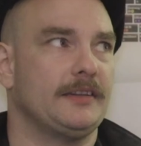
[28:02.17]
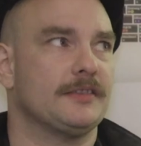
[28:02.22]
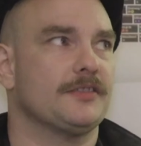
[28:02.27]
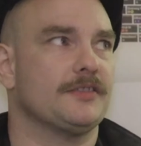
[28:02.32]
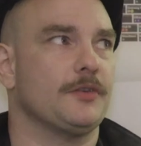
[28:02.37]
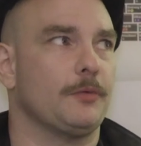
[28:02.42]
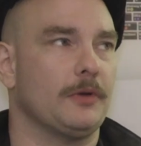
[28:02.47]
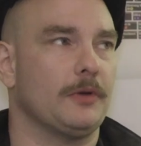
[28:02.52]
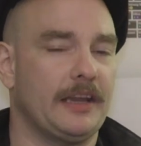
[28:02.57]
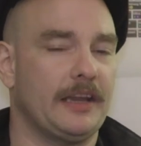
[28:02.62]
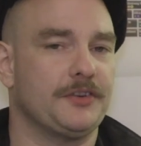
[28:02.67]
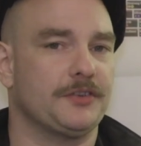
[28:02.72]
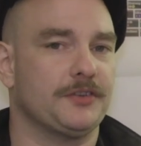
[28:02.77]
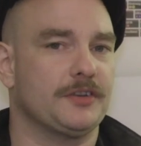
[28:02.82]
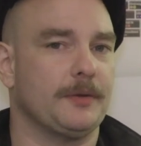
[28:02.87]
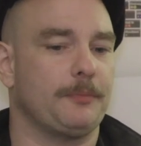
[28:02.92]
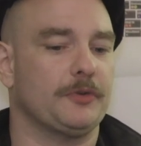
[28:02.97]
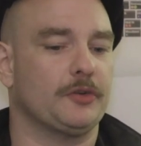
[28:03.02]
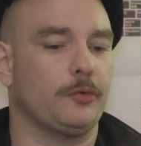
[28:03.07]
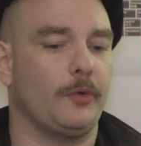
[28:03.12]
the relationship
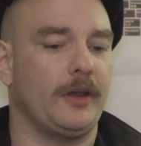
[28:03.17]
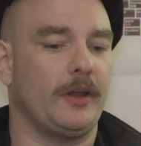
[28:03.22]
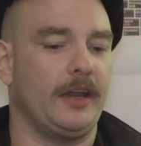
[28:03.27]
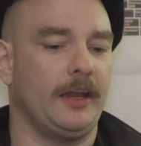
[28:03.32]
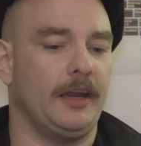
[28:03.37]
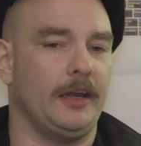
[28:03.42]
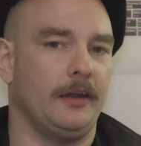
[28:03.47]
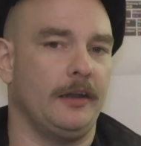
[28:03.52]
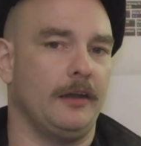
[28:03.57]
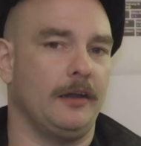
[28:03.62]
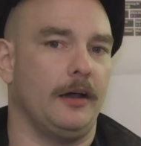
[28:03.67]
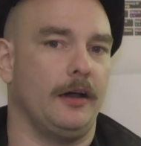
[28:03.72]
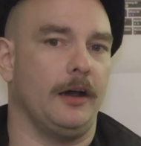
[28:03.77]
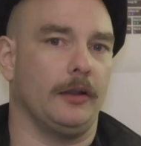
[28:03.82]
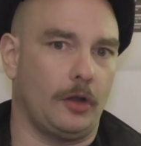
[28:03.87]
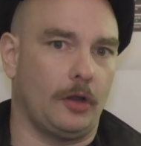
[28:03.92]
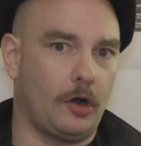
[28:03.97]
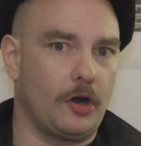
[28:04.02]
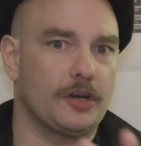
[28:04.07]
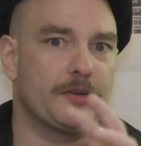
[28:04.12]
between a
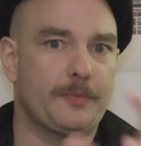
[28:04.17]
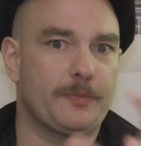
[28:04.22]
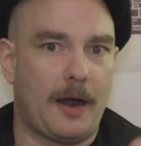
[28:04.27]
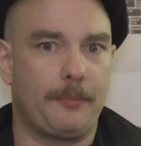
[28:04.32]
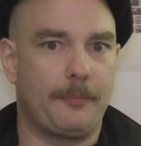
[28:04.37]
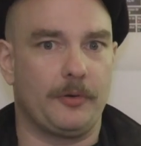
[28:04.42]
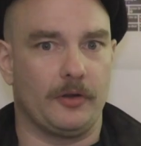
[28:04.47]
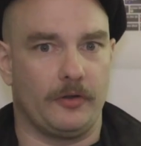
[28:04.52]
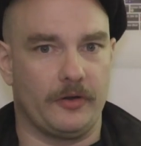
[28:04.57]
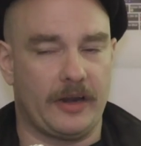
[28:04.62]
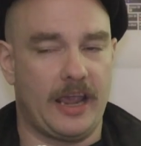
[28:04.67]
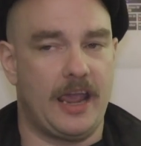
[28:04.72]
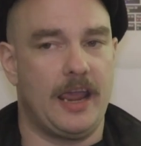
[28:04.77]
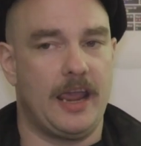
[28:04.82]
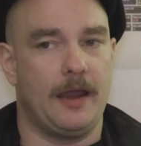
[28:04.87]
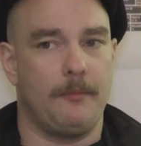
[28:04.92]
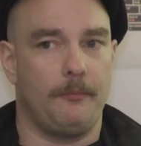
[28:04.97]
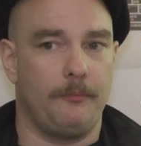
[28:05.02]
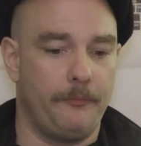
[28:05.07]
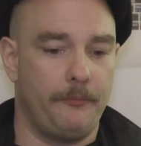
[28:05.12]
large popular
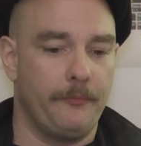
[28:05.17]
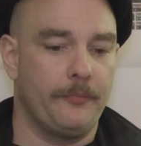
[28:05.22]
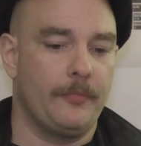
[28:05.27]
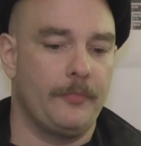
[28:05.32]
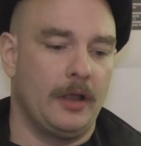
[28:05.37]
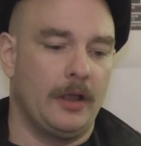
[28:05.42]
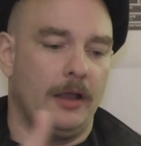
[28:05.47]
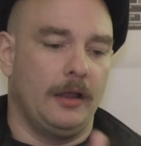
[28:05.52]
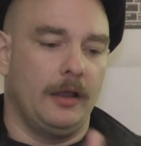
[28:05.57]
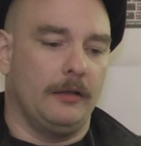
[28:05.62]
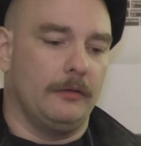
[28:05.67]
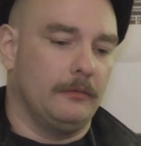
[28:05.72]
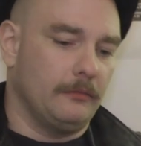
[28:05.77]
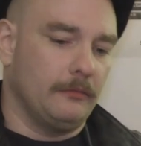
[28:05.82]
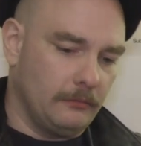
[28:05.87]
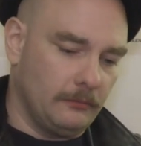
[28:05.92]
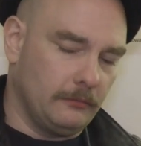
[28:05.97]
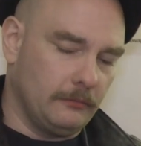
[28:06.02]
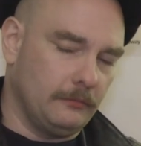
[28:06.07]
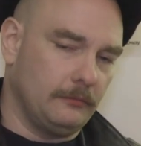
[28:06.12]
game
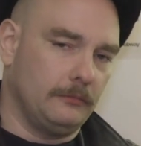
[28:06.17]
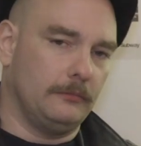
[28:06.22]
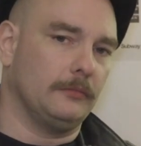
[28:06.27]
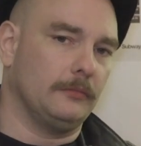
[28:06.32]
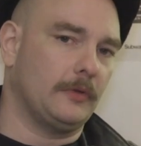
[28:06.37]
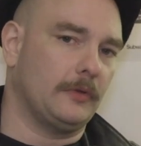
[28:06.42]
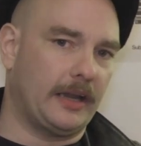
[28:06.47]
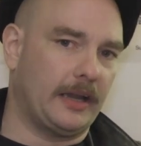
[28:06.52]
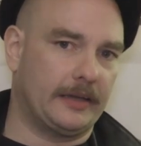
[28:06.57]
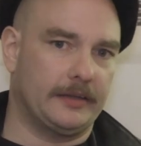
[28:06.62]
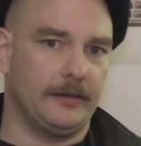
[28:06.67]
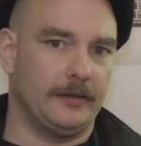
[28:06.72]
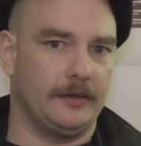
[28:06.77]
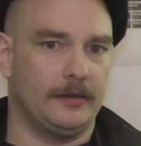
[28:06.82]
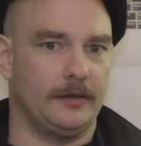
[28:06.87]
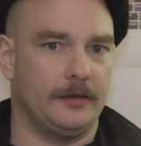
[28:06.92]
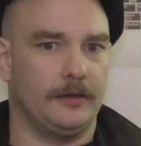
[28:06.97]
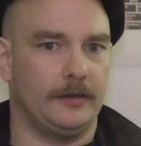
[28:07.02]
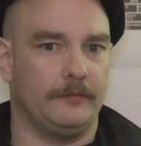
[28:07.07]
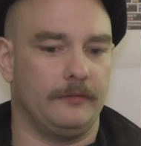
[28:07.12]
like
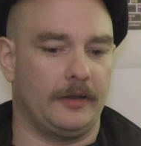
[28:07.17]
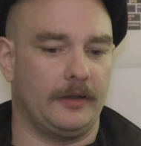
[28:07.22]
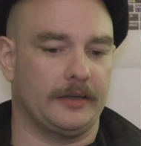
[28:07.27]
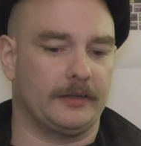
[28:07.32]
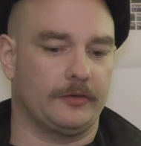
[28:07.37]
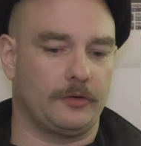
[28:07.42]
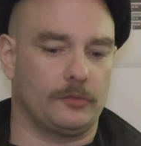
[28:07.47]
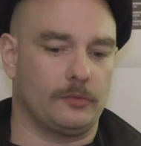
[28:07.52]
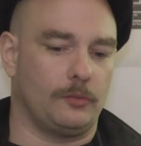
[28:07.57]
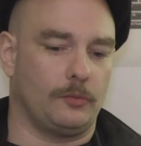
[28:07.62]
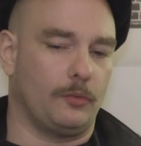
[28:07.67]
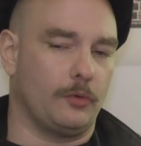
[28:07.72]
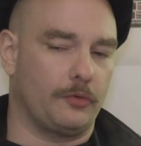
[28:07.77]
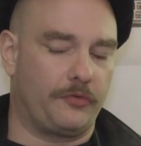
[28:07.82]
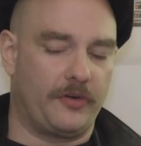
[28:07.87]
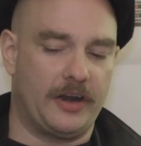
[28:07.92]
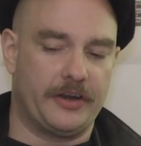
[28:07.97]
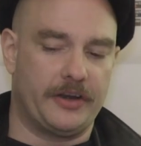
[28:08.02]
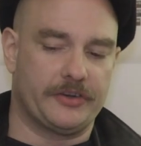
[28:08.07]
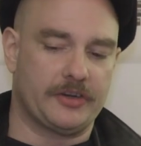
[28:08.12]
the like Total War
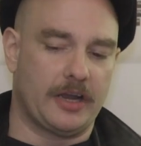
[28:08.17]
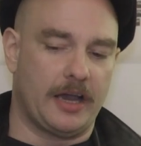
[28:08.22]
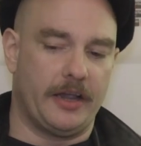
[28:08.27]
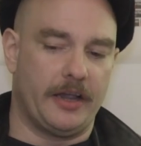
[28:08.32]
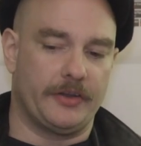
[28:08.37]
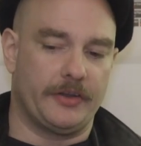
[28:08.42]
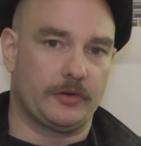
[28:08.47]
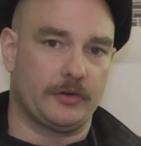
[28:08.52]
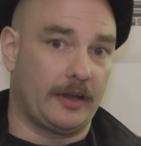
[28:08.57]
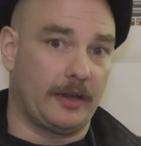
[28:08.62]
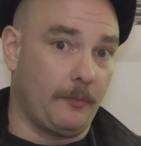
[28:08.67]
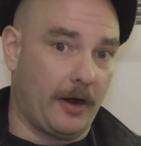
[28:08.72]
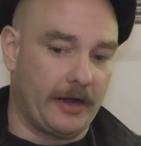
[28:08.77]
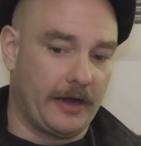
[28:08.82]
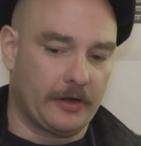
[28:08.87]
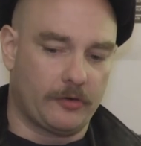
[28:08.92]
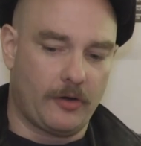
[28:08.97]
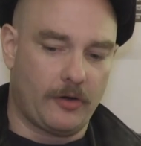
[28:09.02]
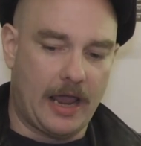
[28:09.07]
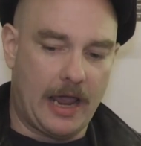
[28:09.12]
franchise or like
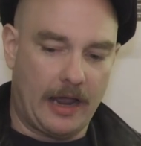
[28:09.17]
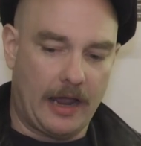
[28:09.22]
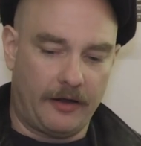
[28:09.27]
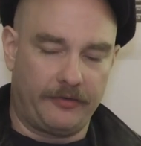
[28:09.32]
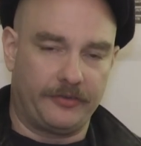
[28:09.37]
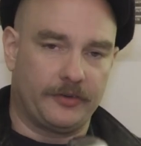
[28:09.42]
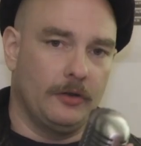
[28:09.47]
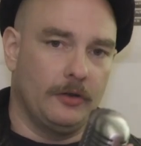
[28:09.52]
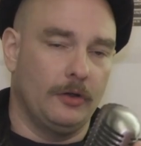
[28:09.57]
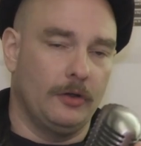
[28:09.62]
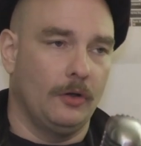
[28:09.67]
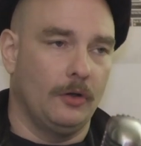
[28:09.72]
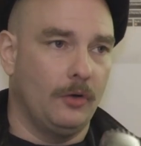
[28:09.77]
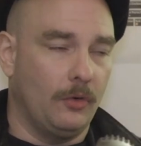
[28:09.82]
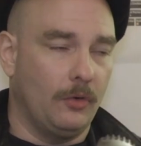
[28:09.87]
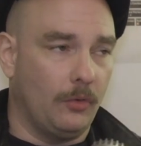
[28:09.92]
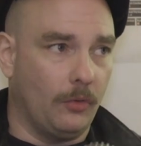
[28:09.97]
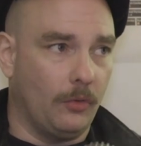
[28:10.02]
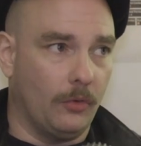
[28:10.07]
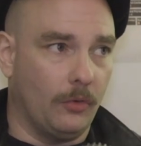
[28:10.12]
Minecraft
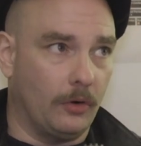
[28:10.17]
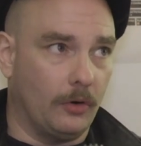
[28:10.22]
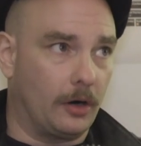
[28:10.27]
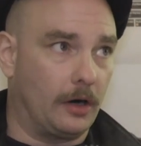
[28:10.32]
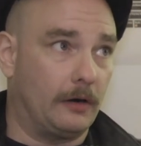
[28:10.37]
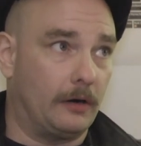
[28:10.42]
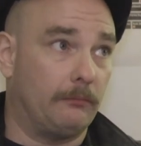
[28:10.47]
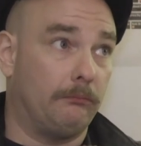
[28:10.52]
or